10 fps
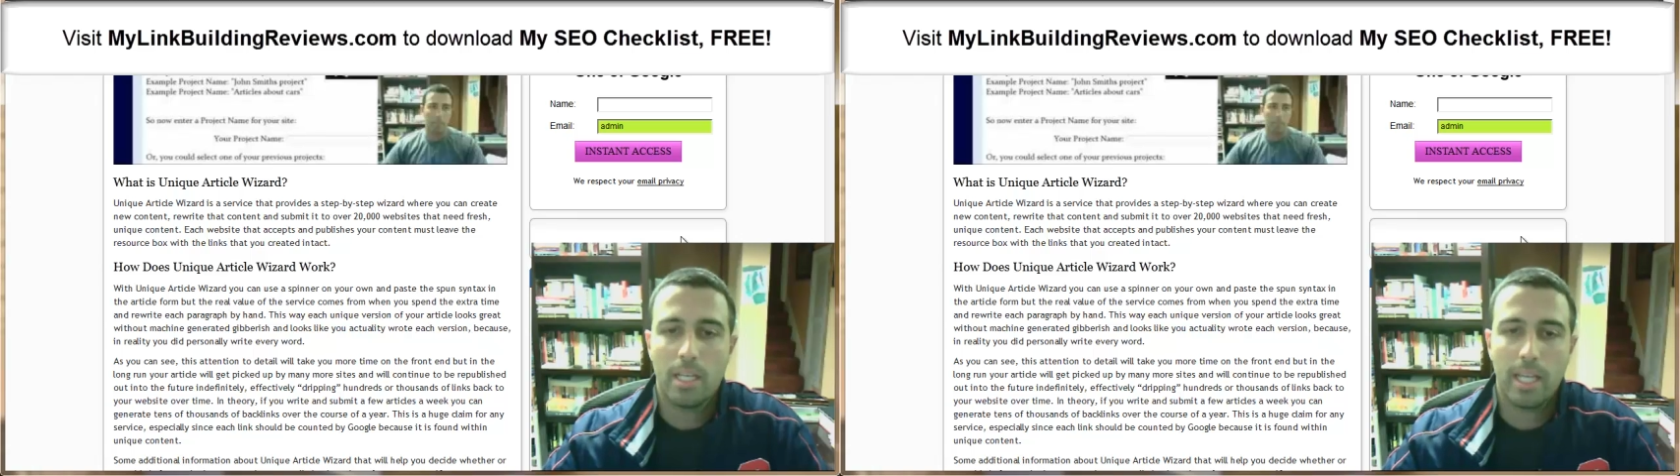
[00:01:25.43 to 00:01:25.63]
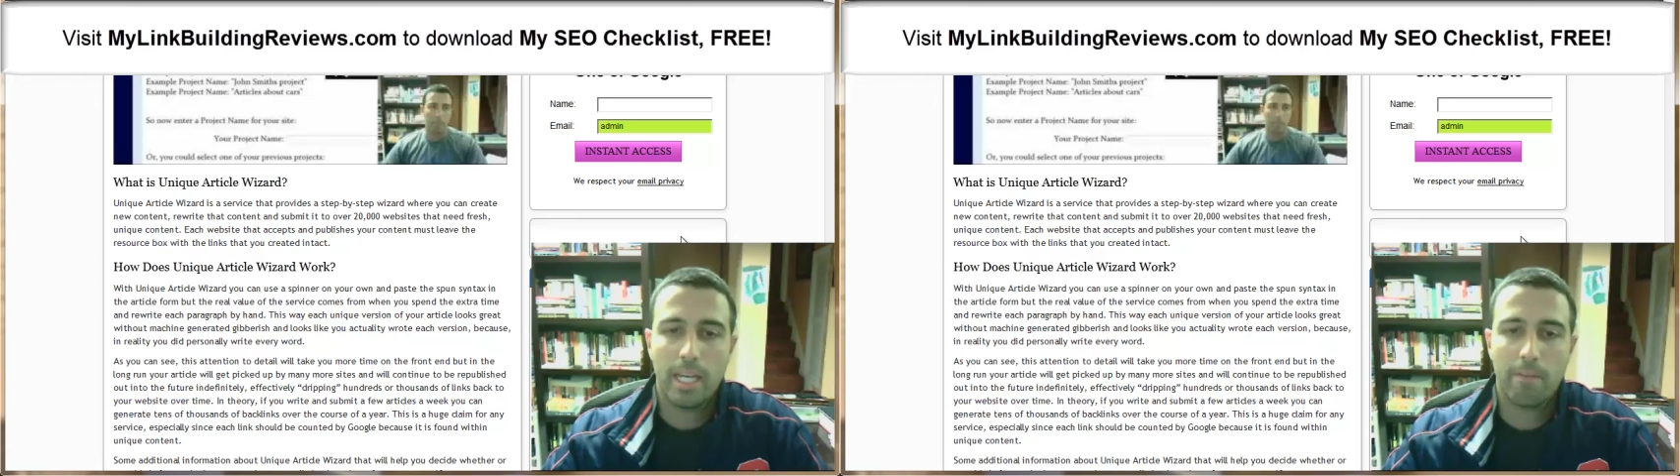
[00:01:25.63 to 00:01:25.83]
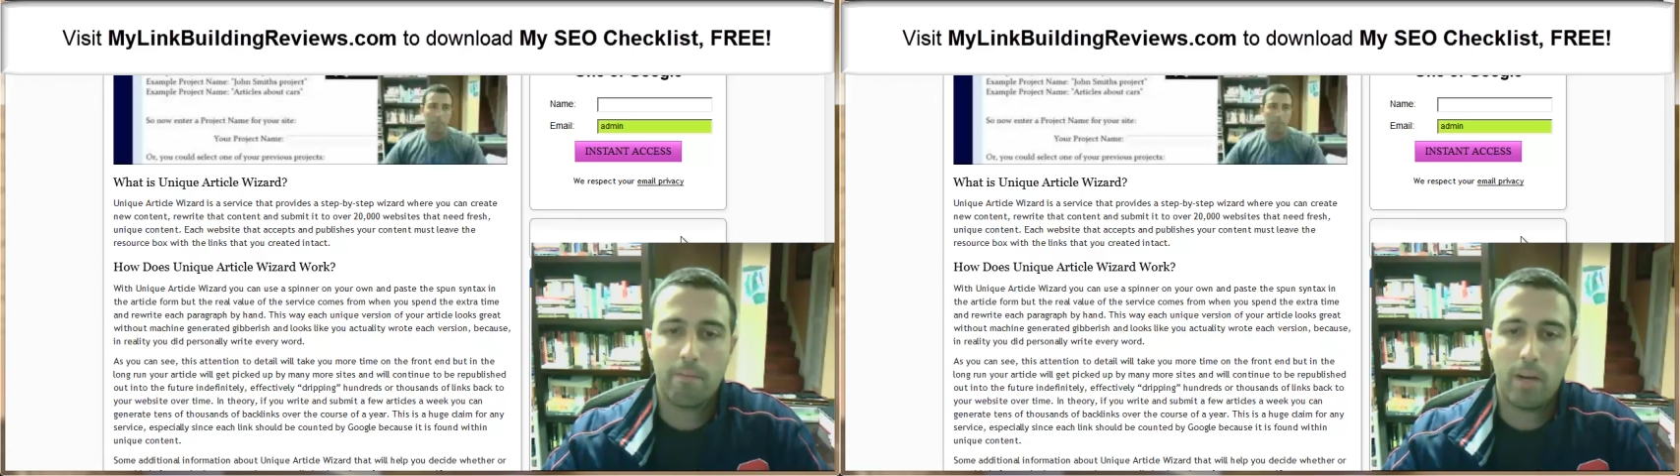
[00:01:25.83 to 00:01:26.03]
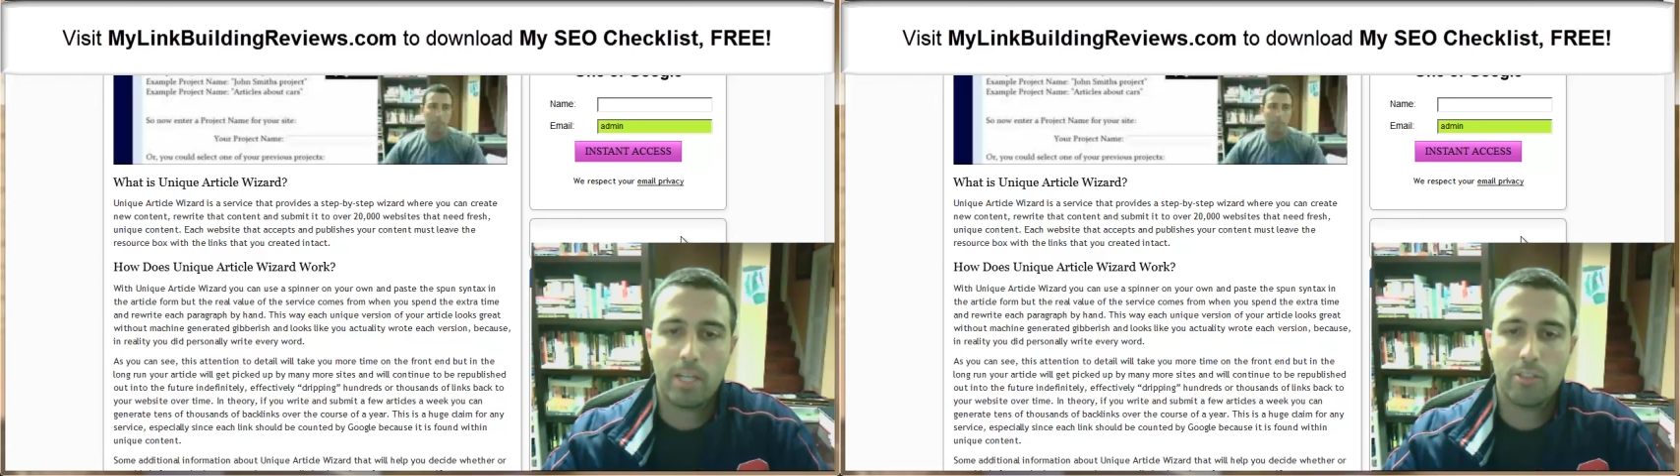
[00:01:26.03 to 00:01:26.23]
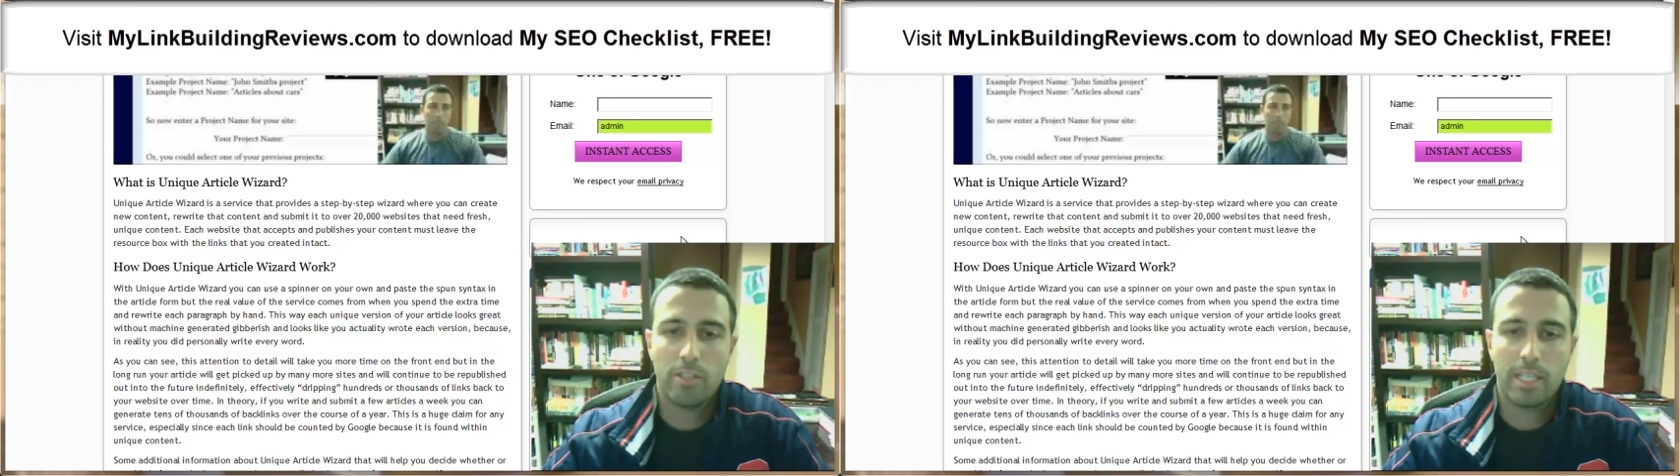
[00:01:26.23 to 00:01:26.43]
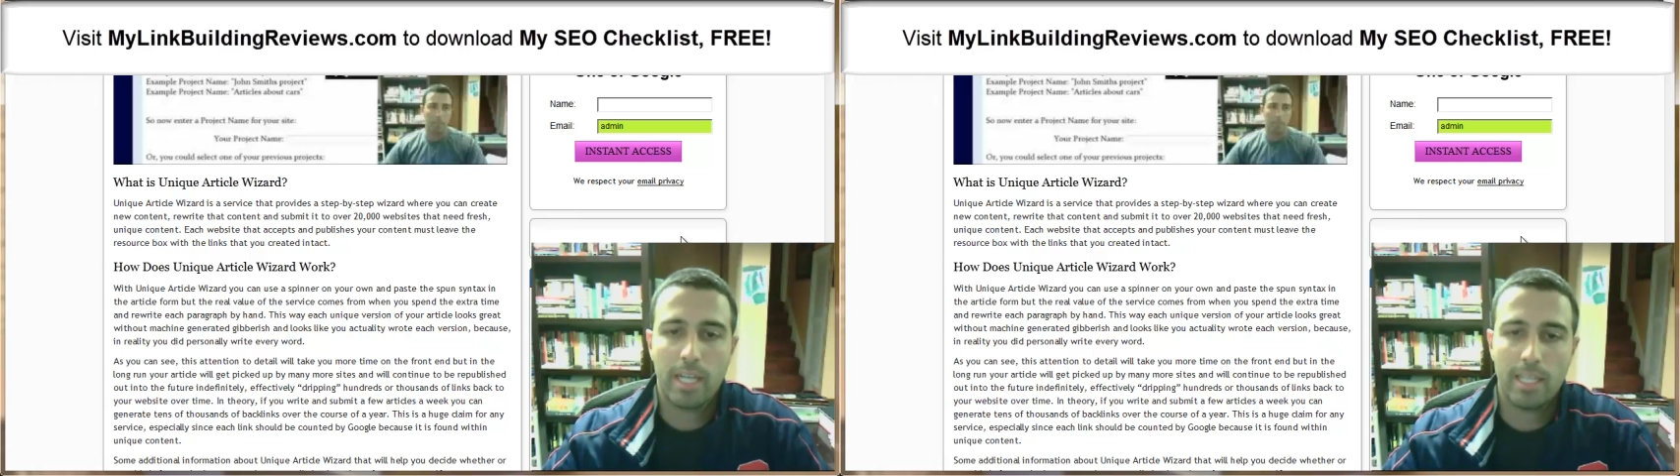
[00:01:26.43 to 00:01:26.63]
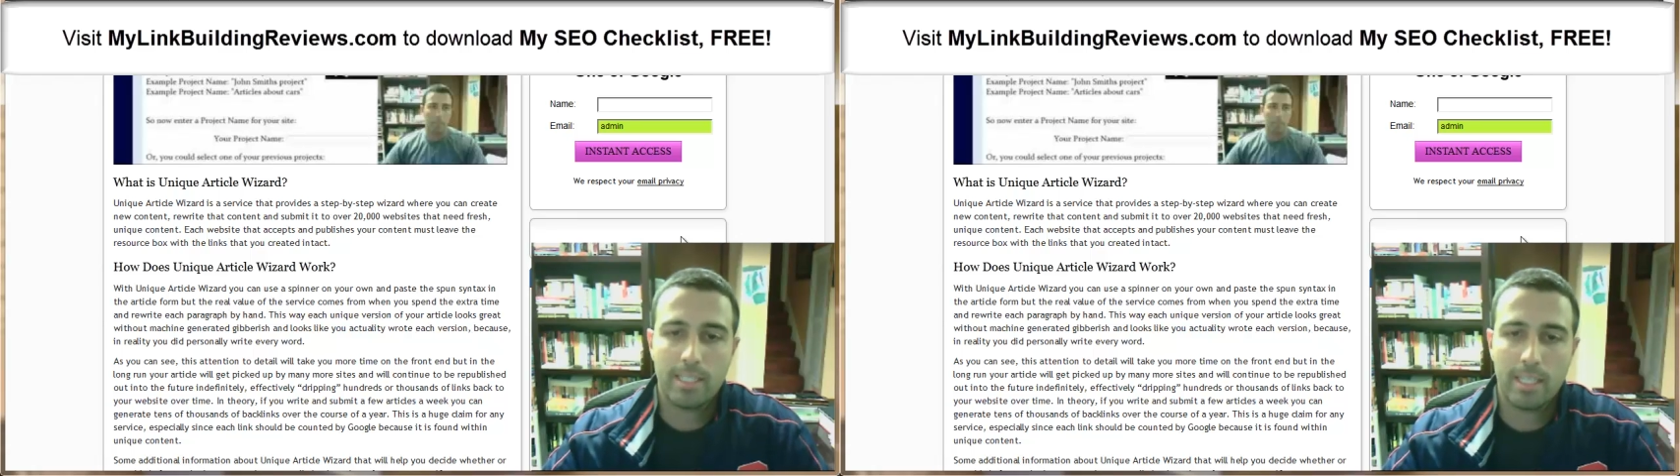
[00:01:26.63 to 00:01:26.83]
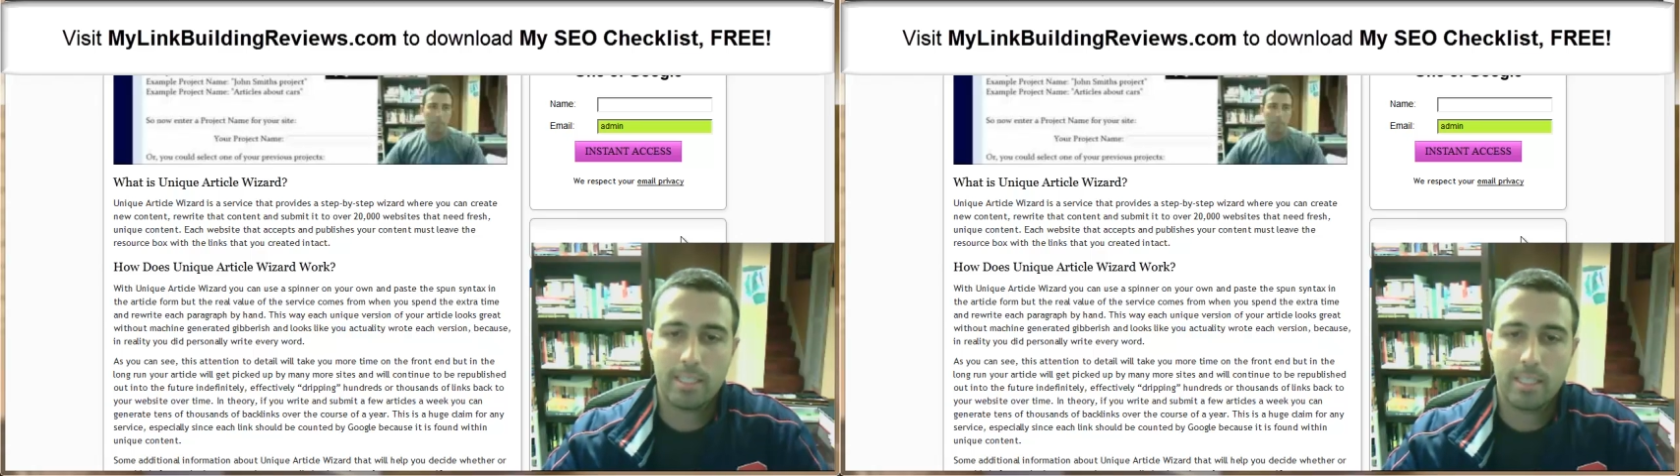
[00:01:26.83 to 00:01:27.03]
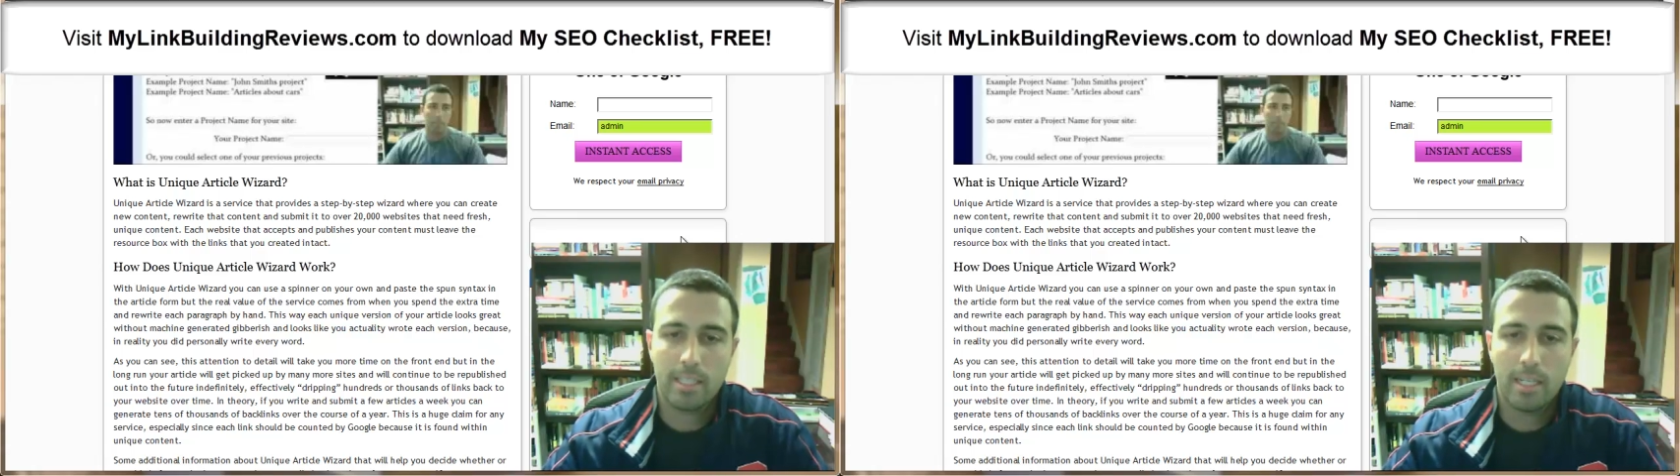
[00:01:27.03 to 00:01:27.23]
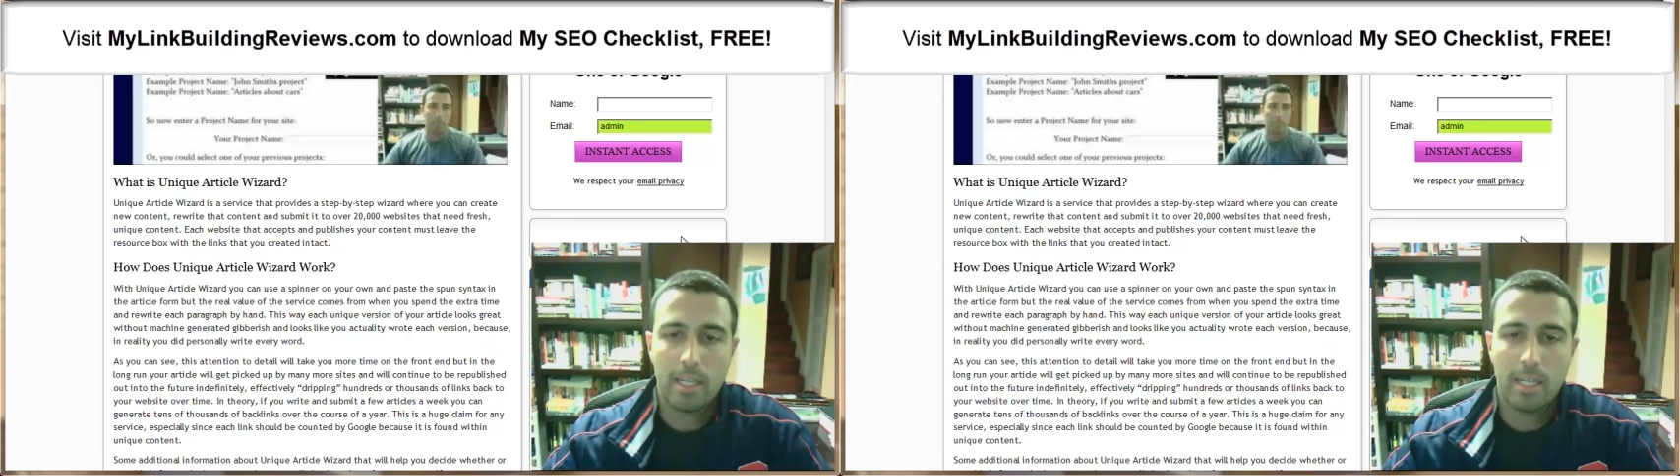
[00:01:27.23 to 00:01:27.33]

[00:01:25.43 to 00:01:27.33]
that need fresh, unique content.